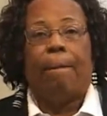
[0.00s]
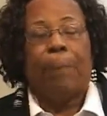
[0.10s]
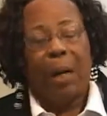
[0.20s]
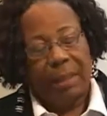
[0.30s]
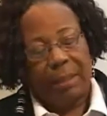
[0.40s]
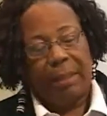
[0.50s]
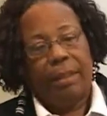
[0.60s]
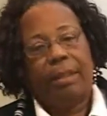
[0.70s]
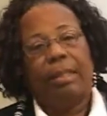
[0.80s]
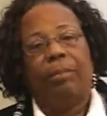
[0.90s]
but
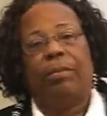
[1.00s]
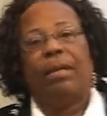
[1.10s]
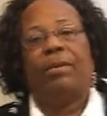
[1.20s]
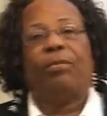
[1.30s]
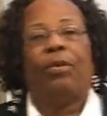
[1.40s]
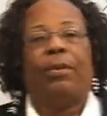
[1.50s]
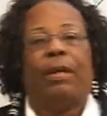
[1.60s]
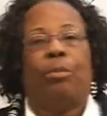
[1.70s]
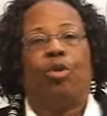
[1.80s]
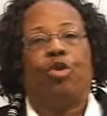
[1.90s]
something for
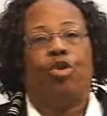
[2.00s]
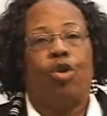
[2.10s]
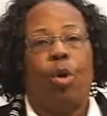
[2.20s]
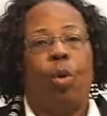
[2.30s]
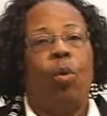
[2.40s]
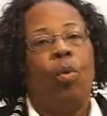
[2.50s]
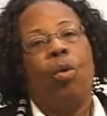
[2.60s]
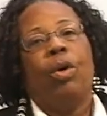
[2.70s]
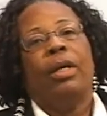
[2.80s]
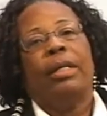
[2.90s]
them to show
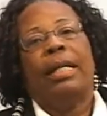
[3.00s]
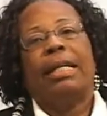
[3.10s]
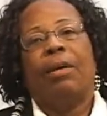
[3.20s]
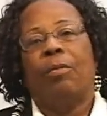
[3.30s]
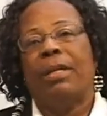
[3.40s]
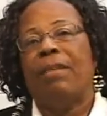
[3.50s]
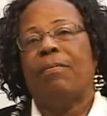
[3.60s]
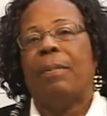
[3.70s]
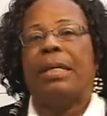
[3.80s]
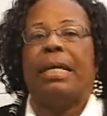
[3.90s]
that they would
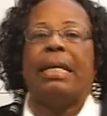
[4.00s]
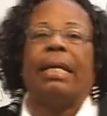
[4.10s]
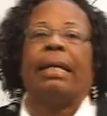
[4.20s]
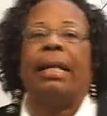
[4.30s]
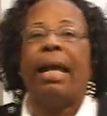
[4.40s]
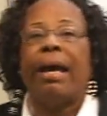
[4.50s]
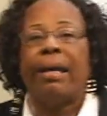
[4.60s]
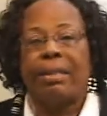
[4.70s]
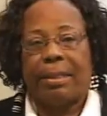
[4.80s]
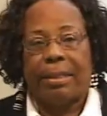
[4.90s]
have been in a
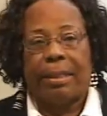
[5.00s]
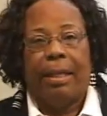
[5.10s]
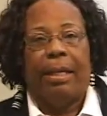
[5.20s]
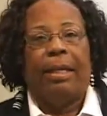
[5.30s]
class,